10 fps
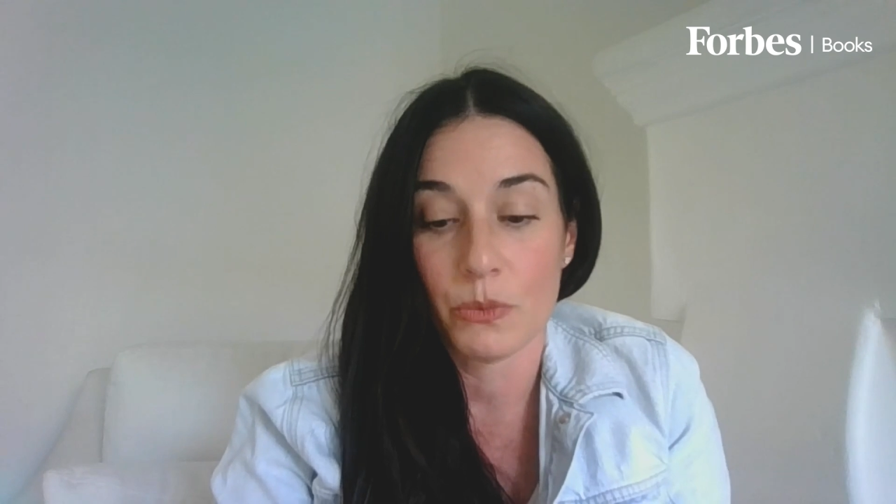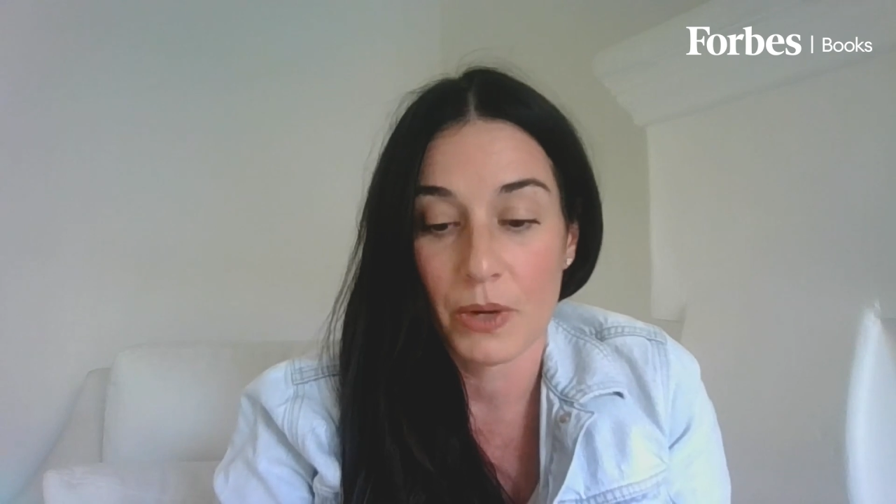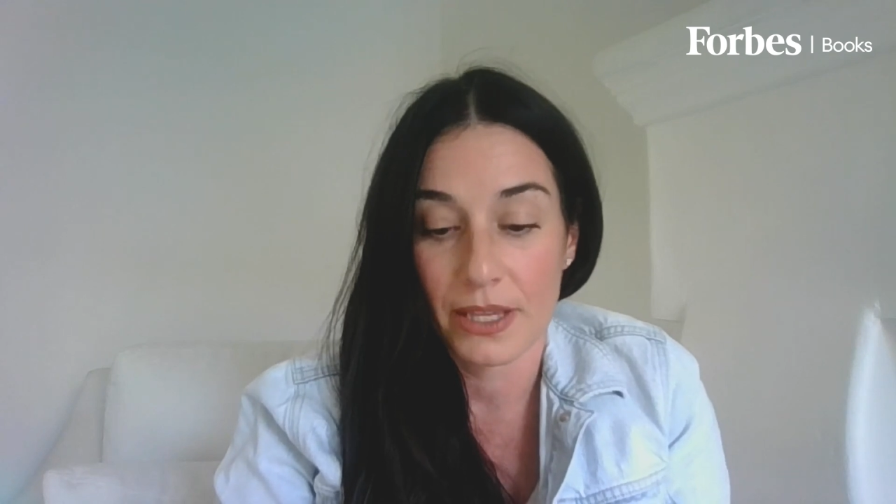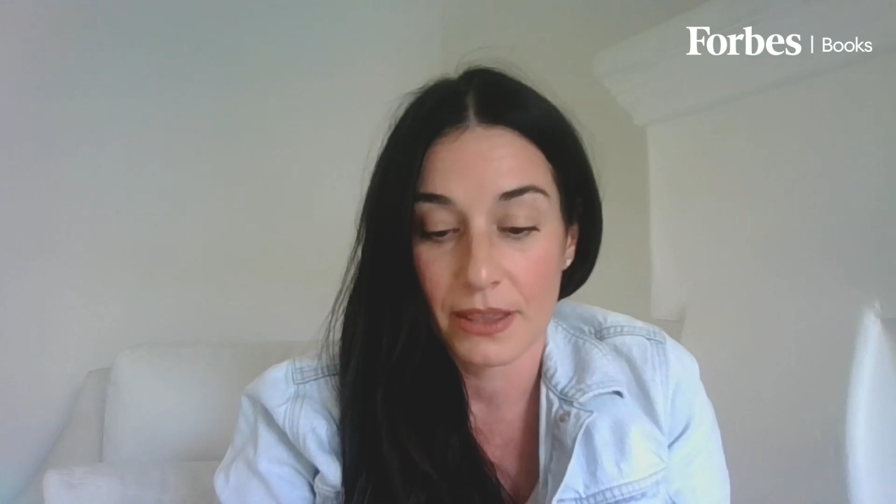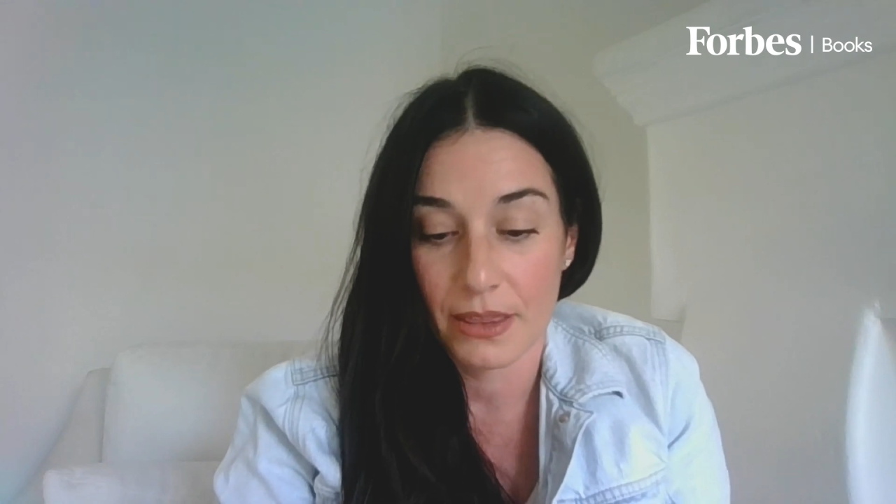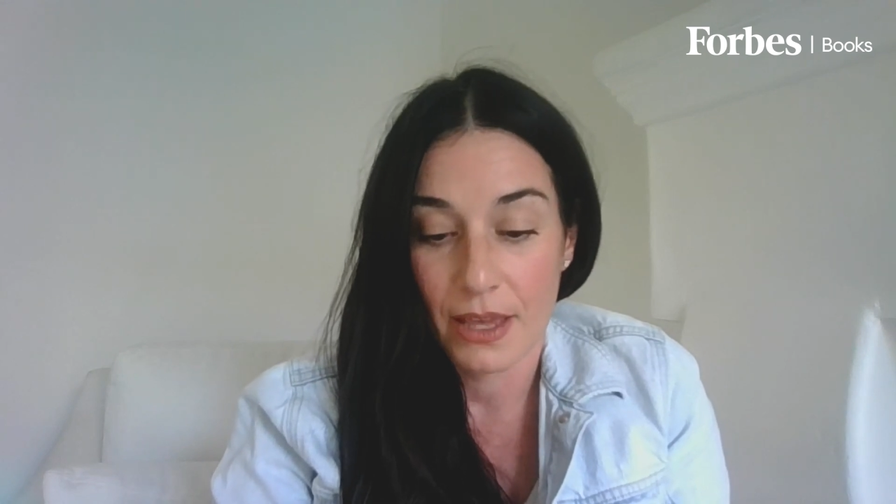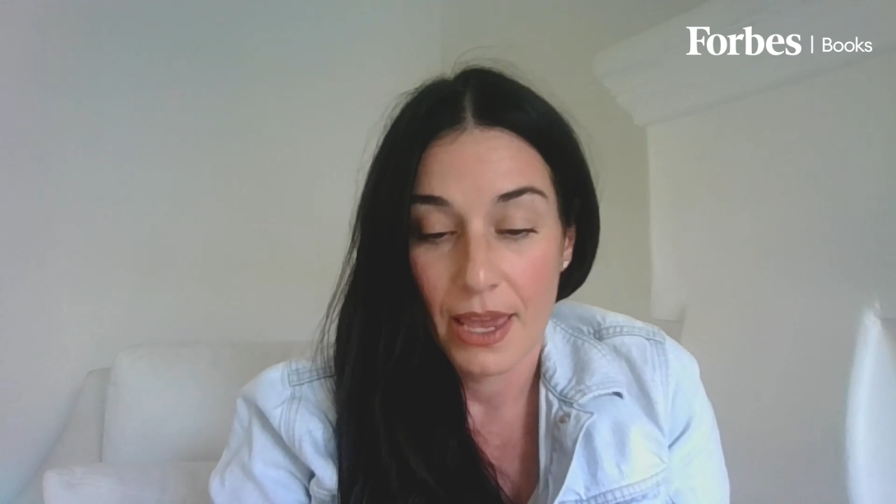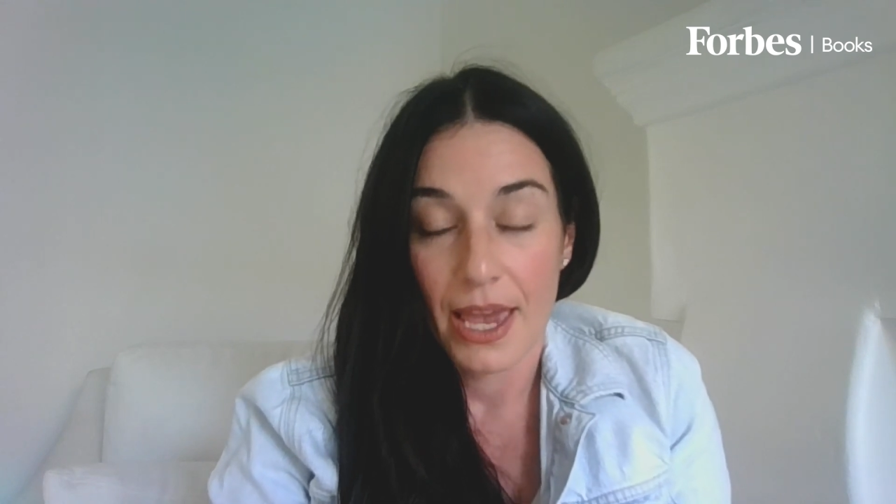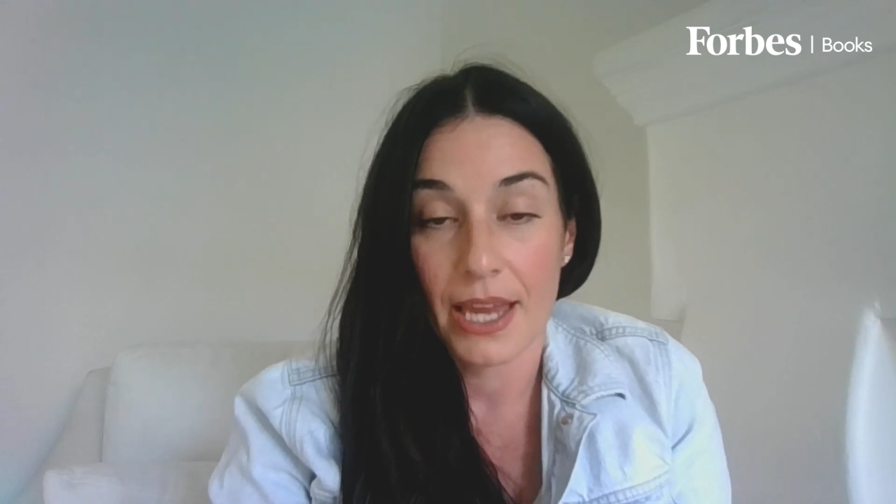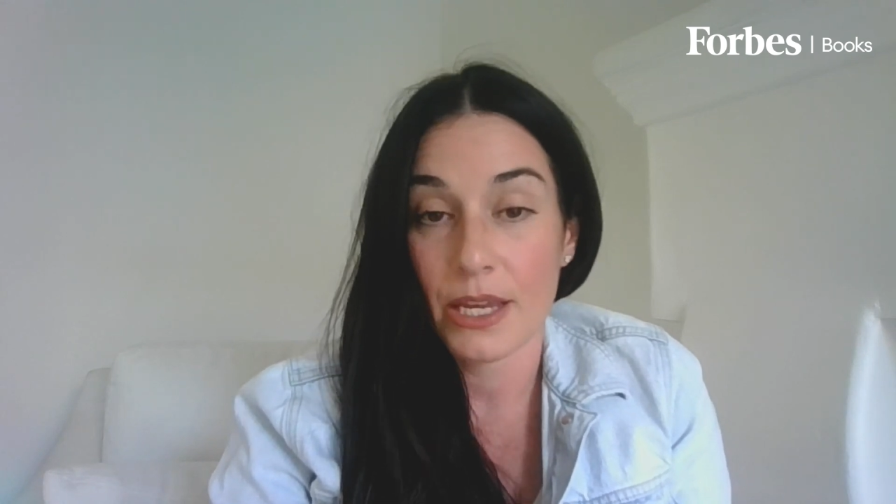with
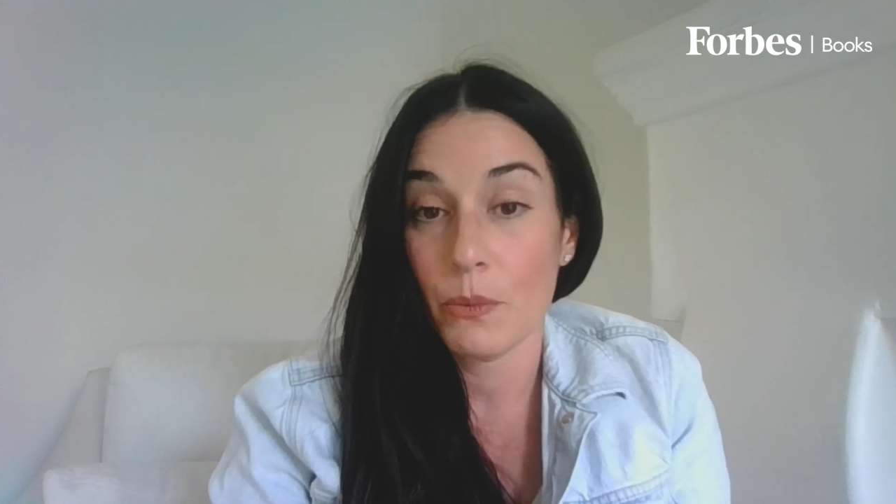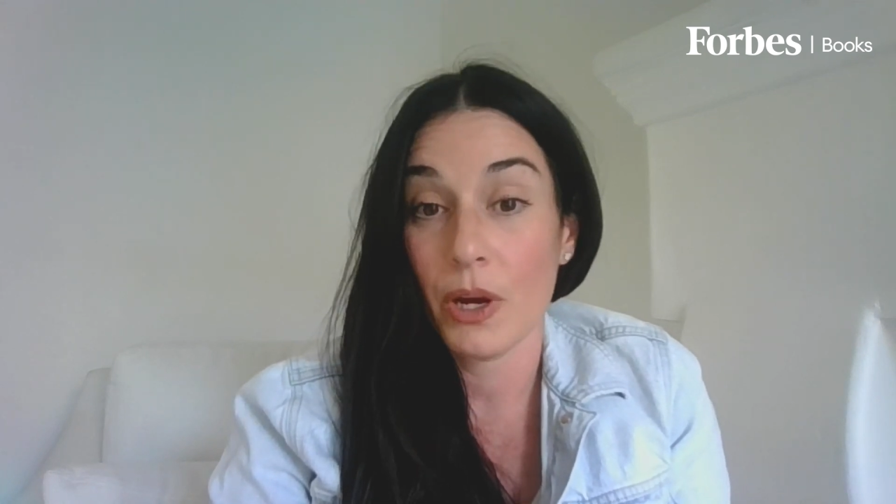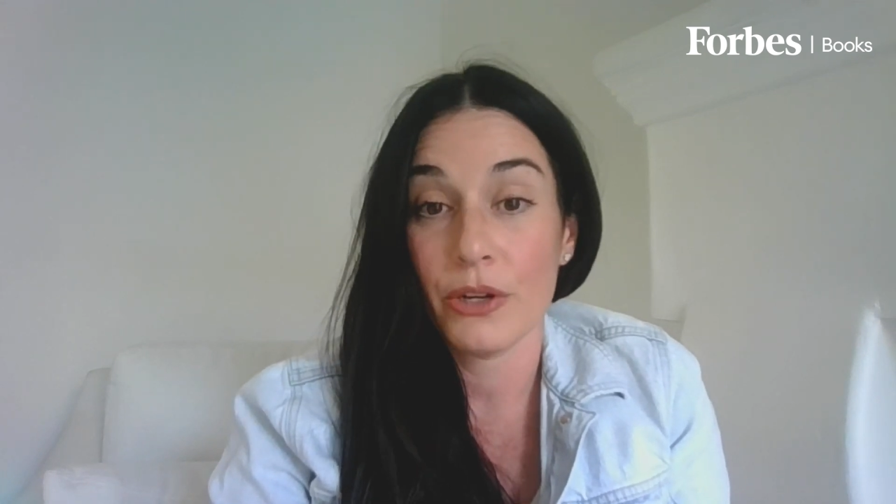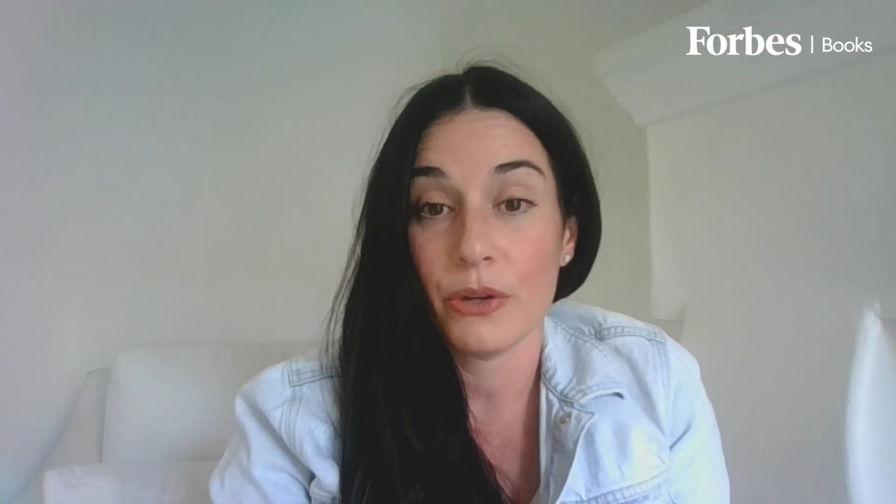anyone